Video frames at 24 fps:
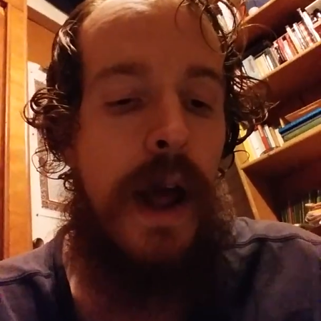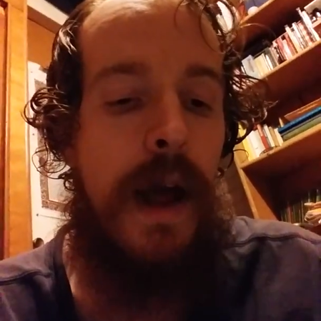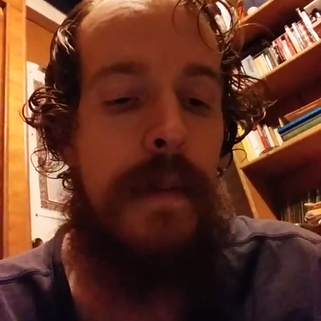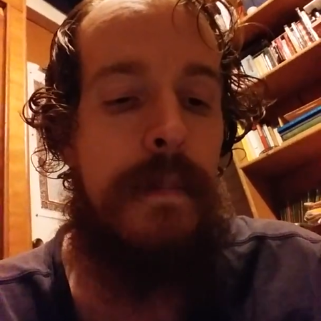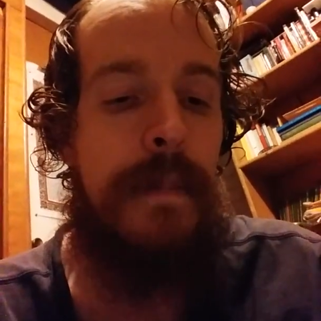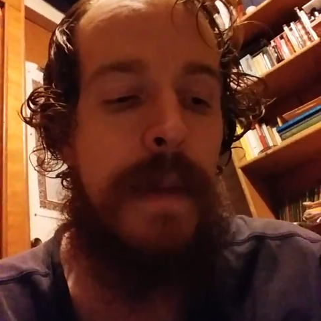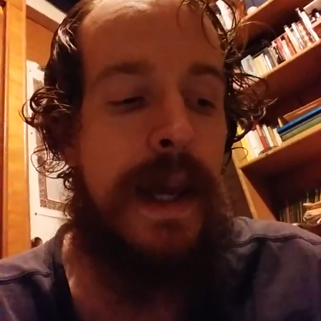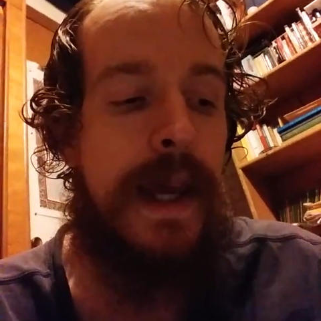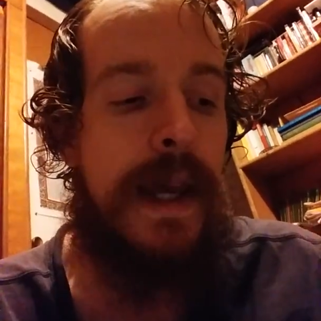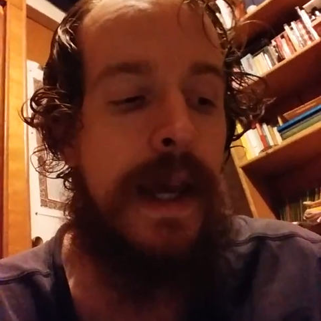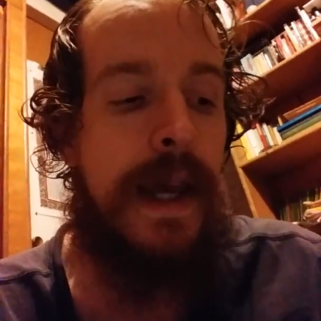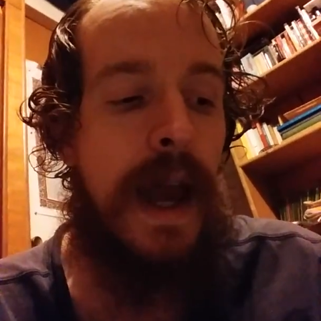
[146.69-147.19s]

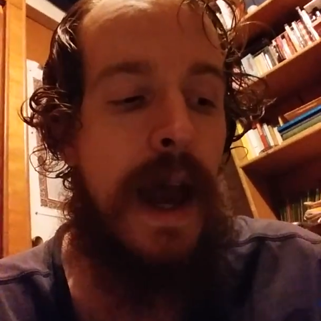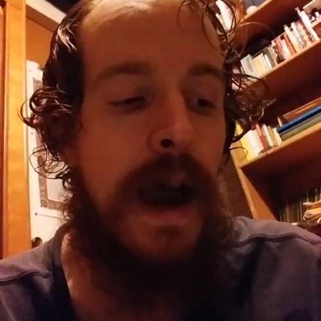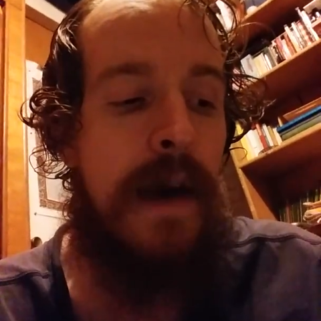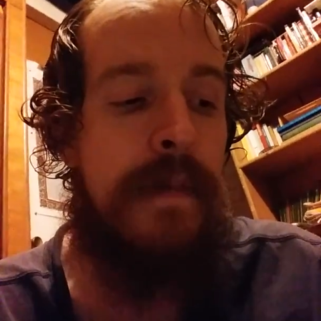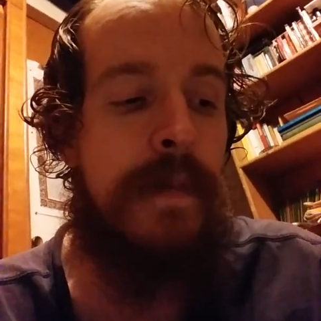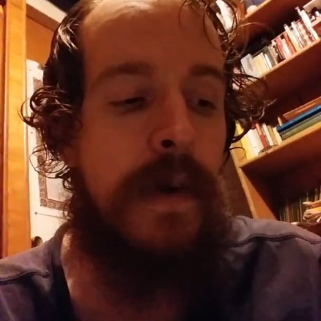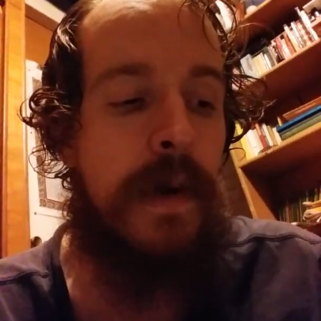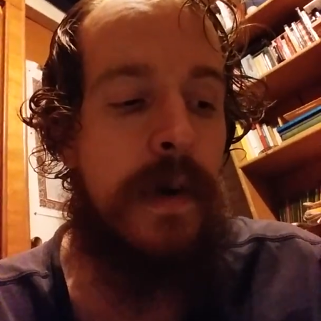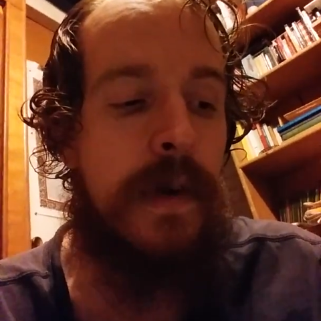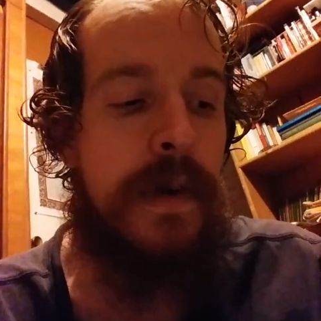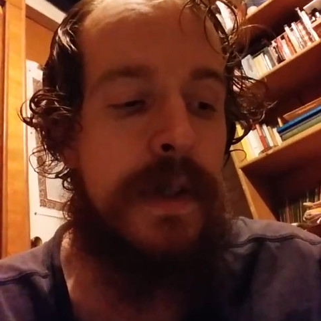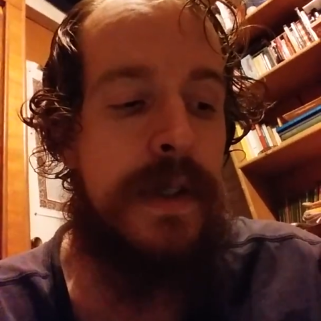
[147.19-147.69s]
making
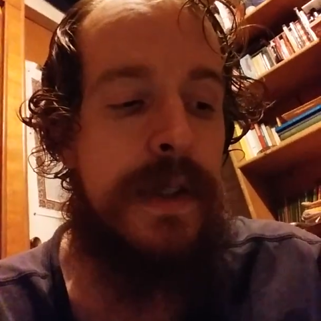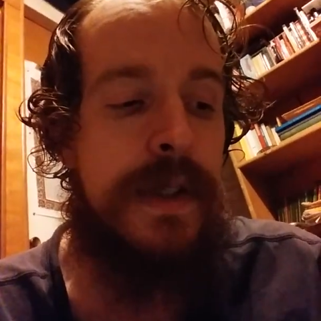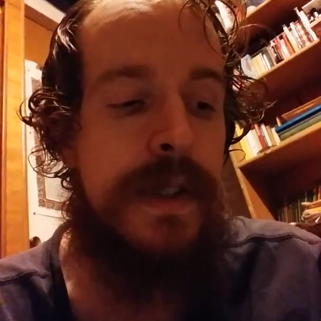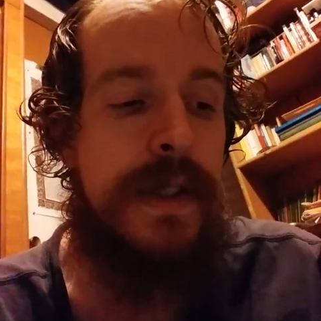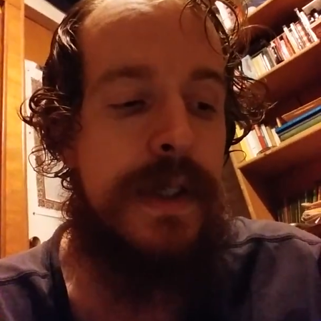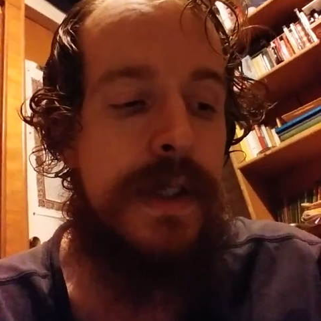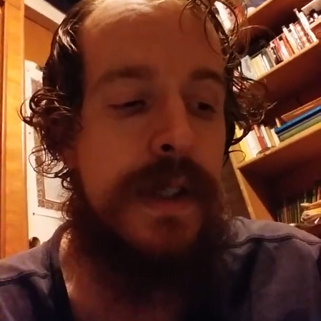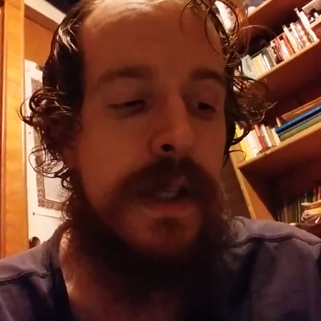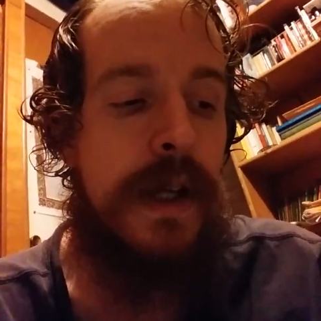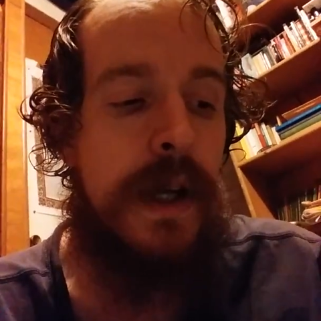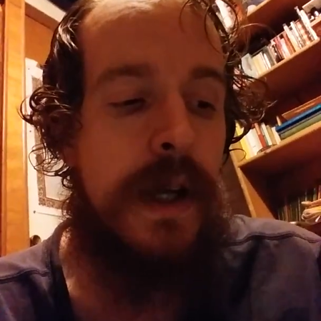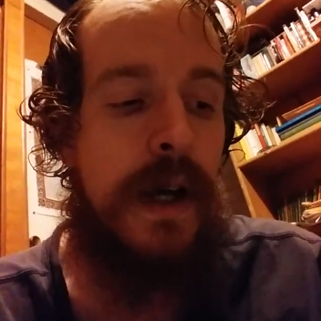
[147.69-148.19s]

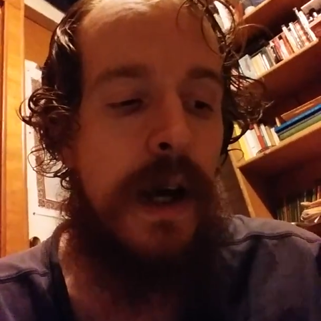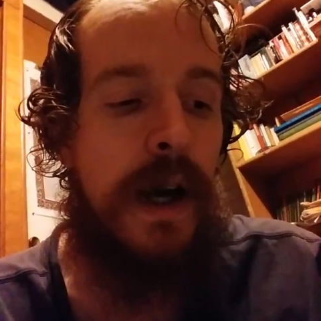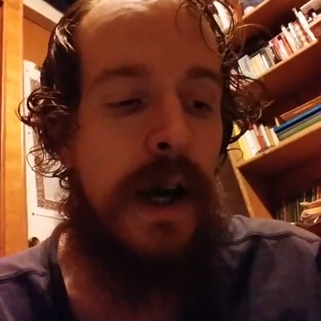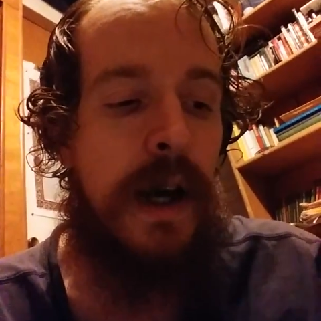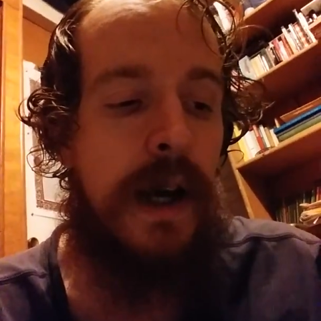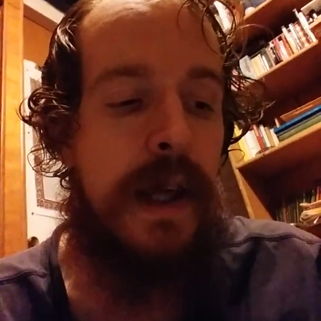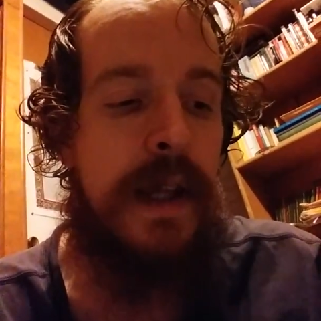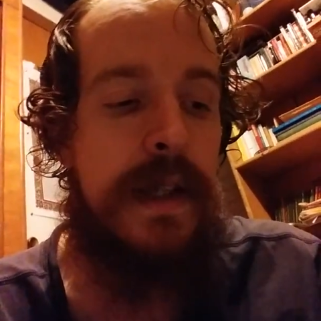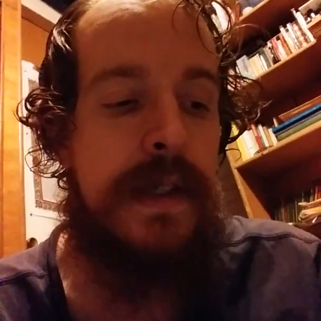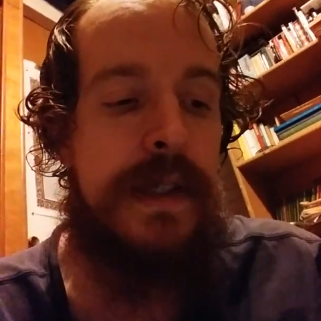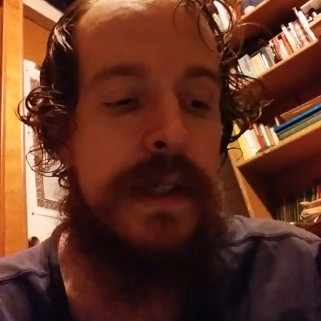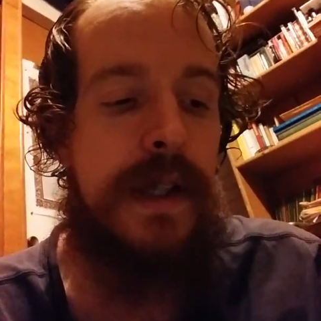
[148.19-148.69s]
efforts
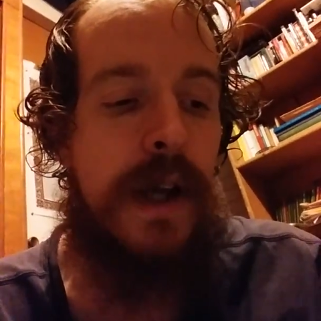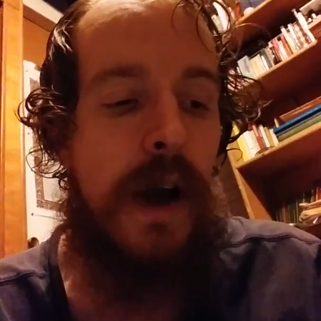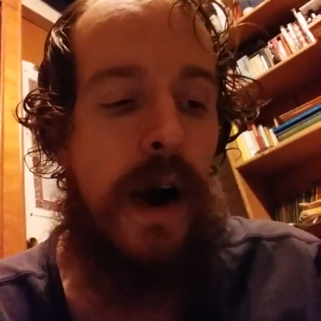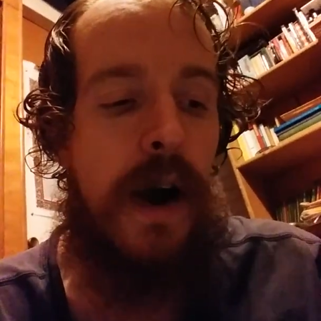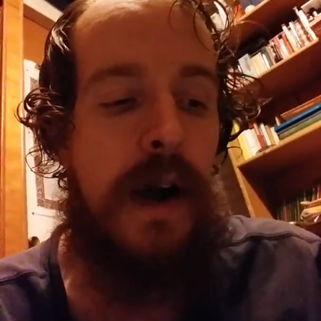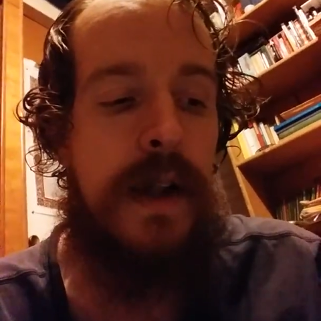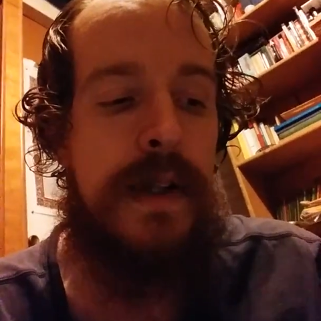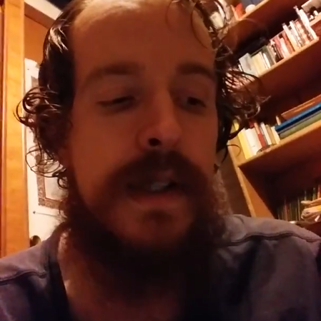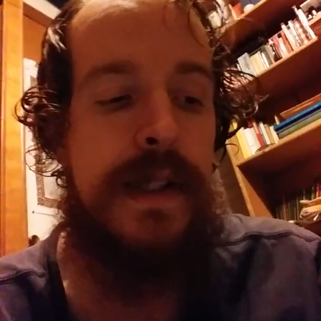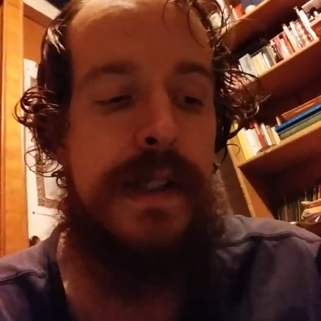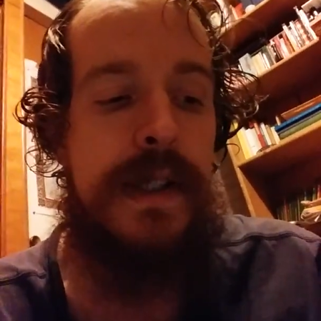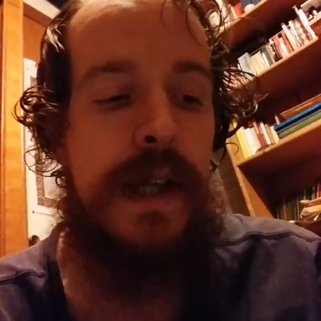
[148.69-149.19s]
against
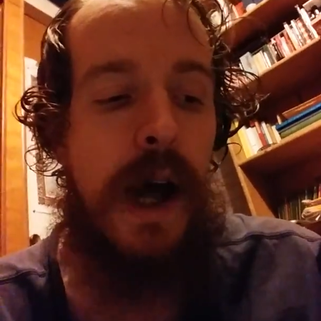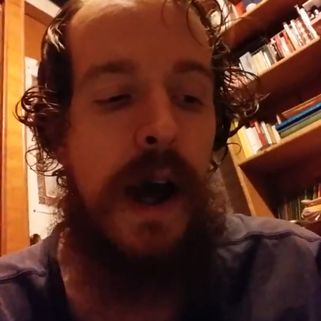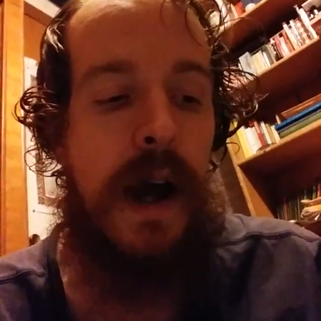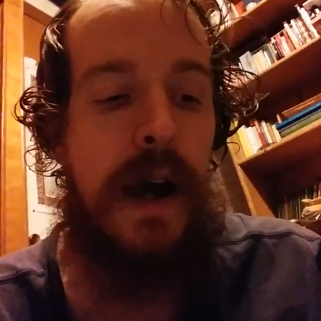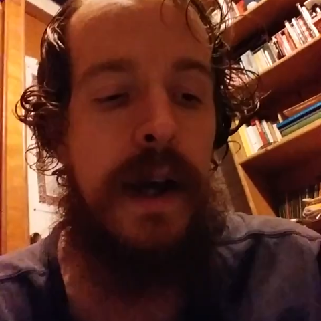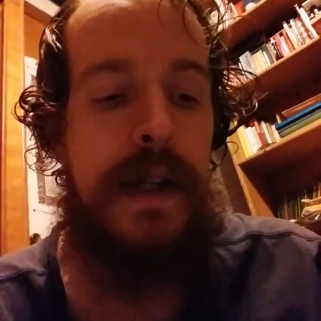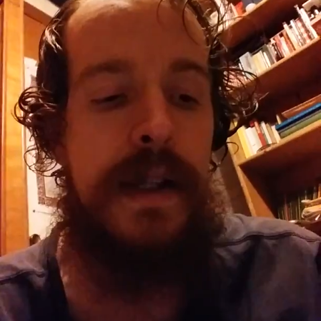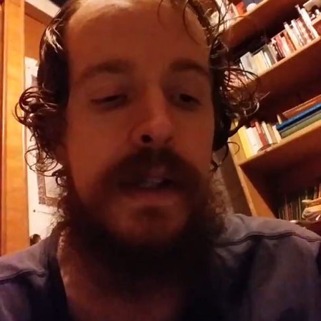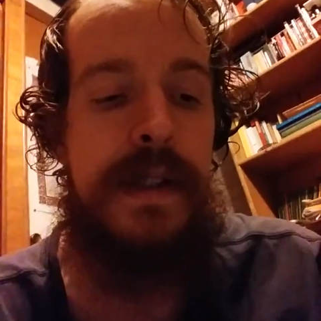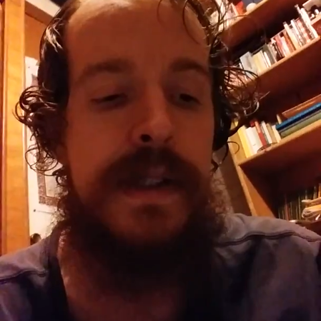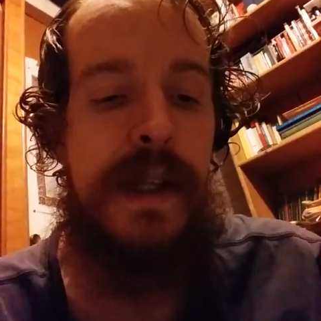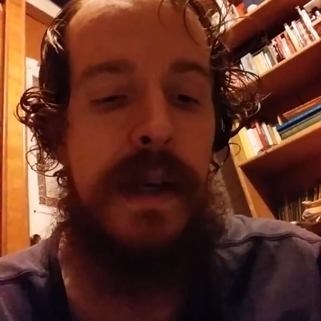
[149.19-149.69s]
God's
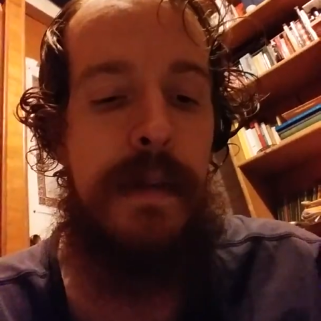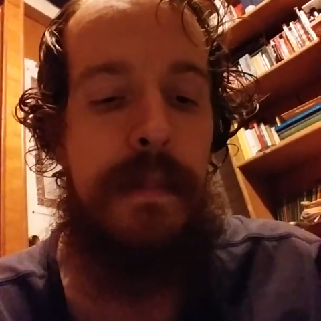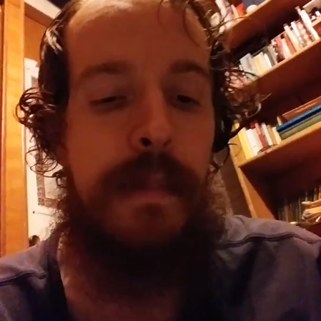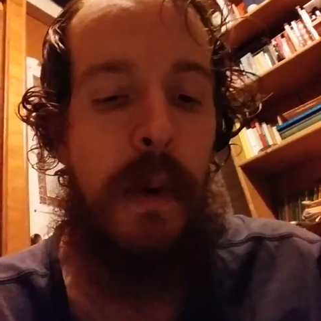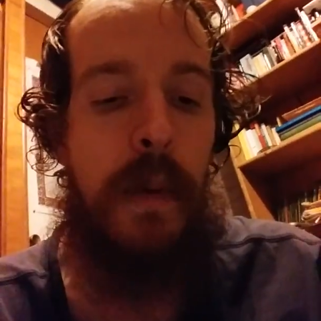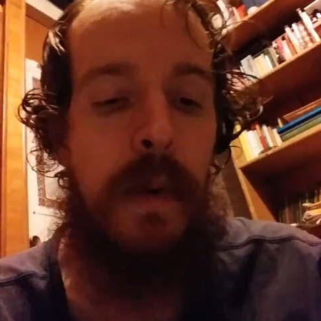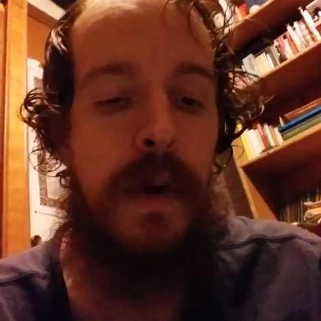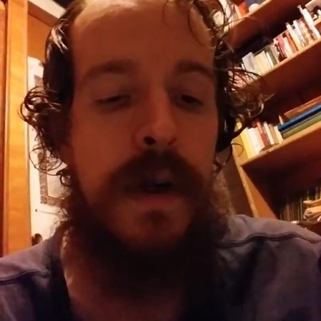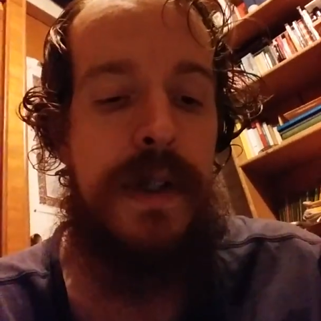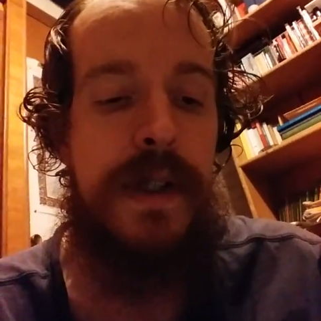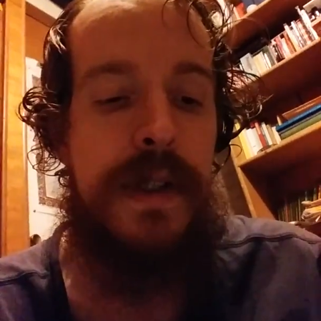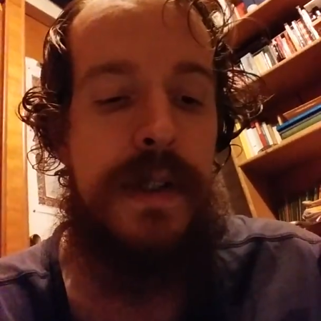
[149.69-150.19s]
signs and
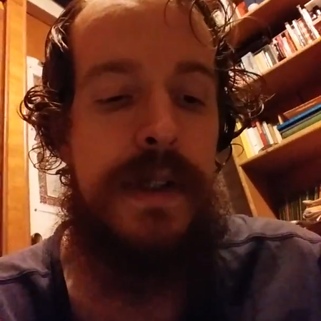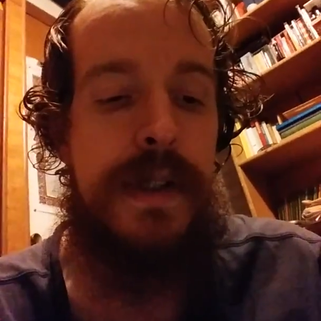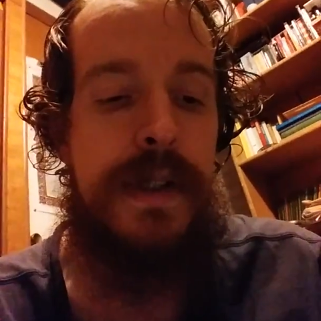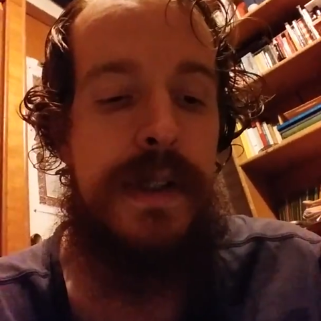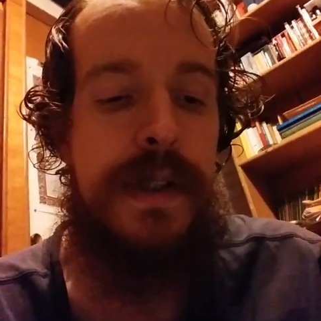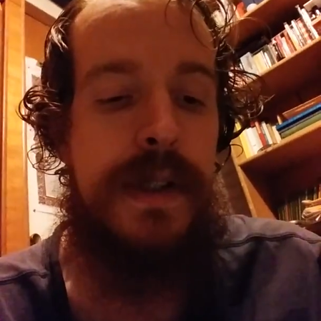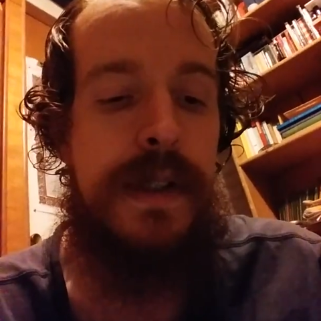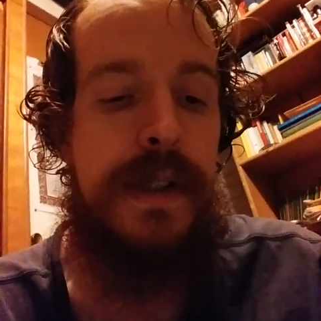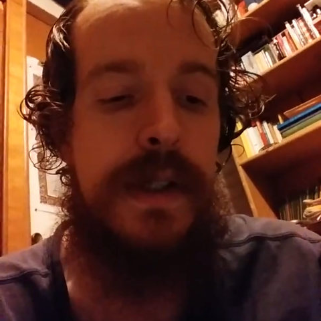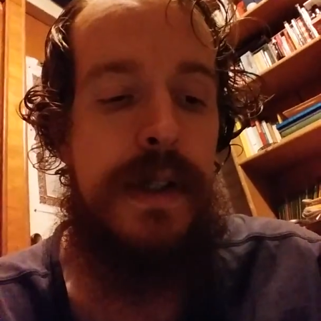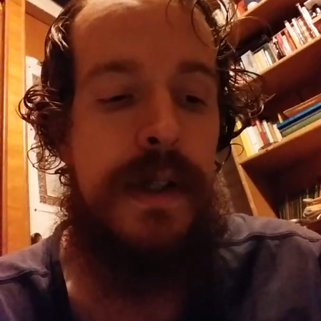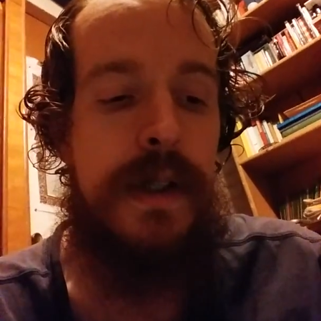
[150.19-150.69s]

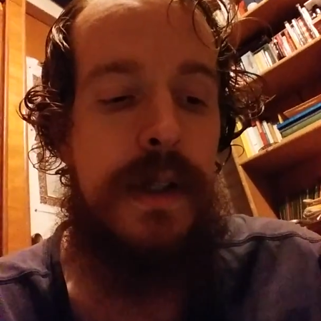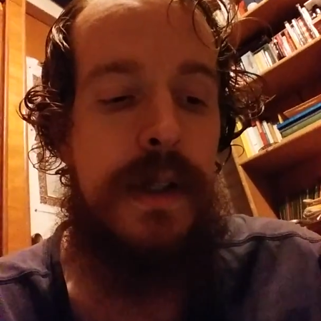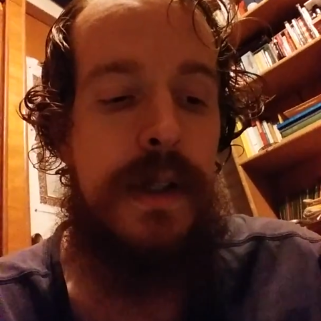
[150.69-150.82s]
portions.